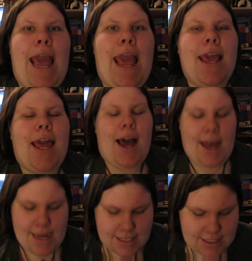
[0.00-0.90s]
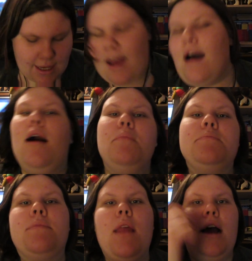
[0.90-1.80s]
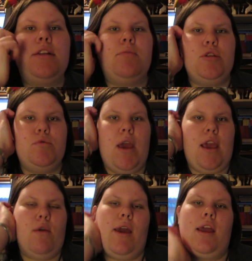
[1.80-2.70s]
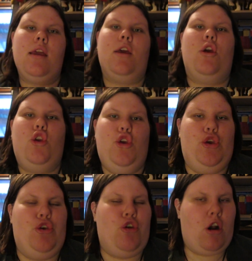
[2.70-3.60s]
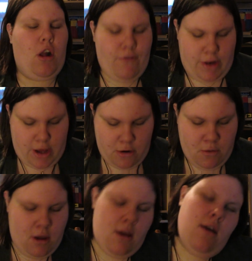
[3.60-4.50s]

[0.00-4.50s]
Hey guys, I just want to do a quick yarn haul video.